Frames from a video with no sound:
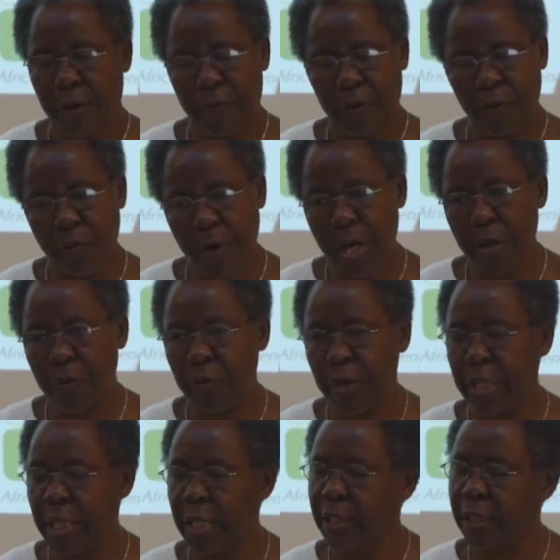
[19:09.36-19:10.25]
Everywhere
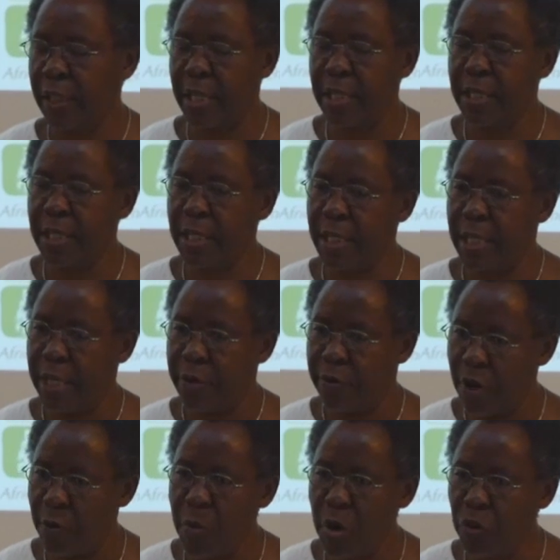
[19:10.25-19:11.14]
you go in the transit,
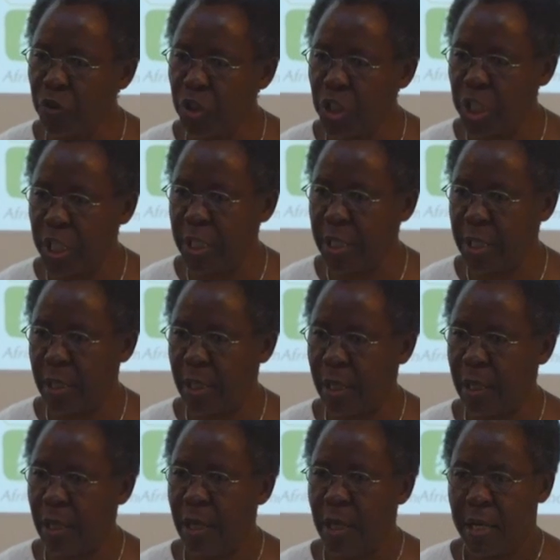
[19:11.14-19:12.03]
they know about
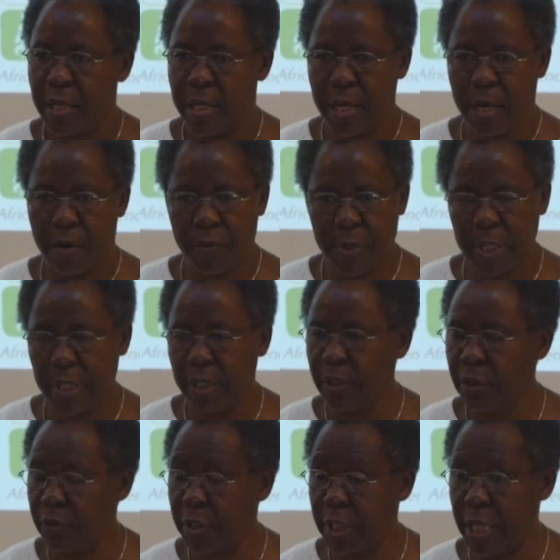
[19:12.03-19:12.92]
CHIESA, they are
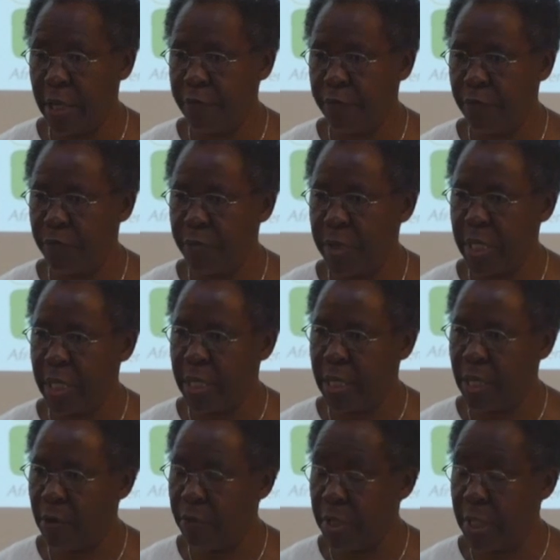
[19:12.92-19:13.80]
willing to share
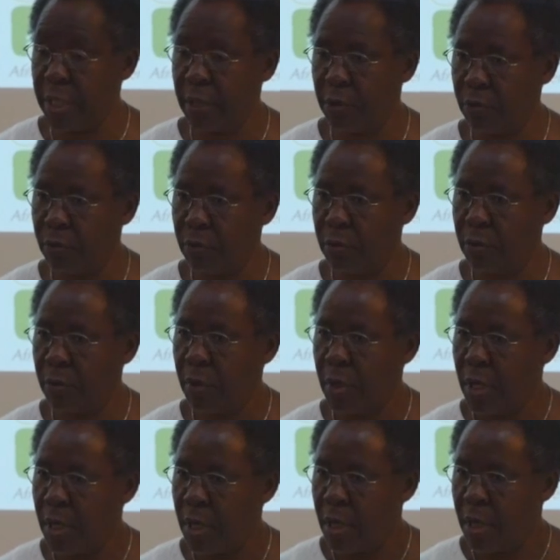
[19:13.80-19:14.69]
information, they are willing
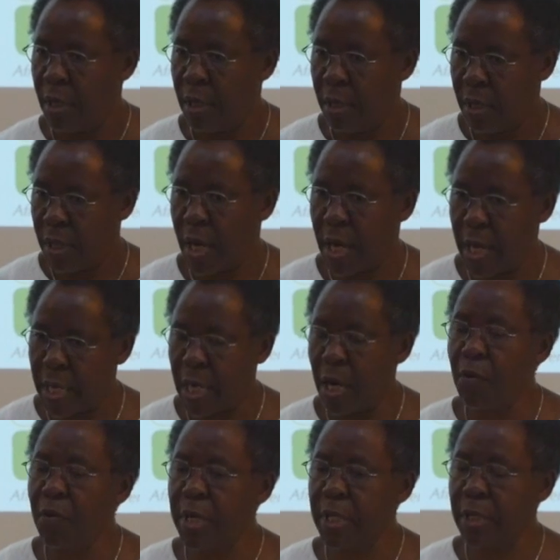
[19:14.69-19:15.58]
to
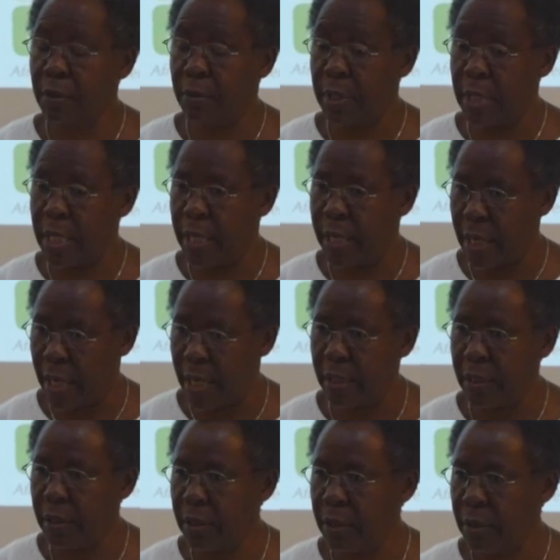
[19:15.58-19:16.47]
allow us on their
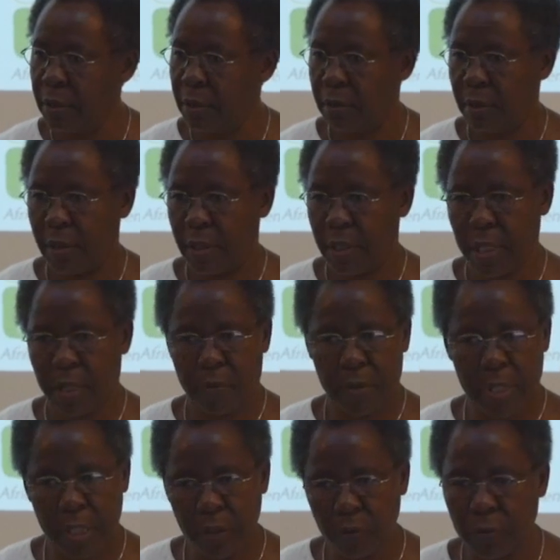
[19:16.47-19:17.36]
land, and
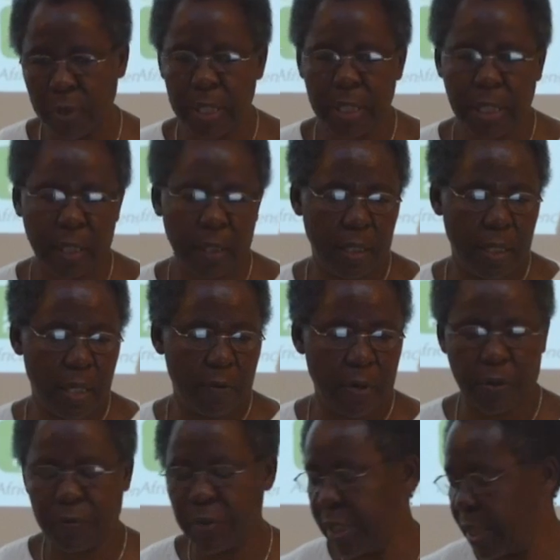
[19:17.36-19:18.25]
they are willing to answer
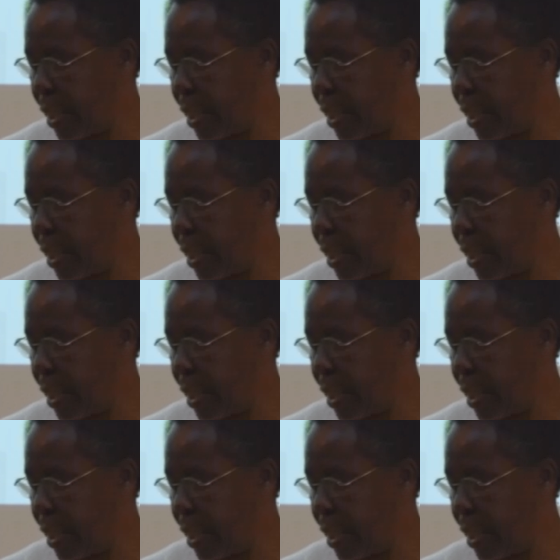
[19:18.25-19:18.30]
our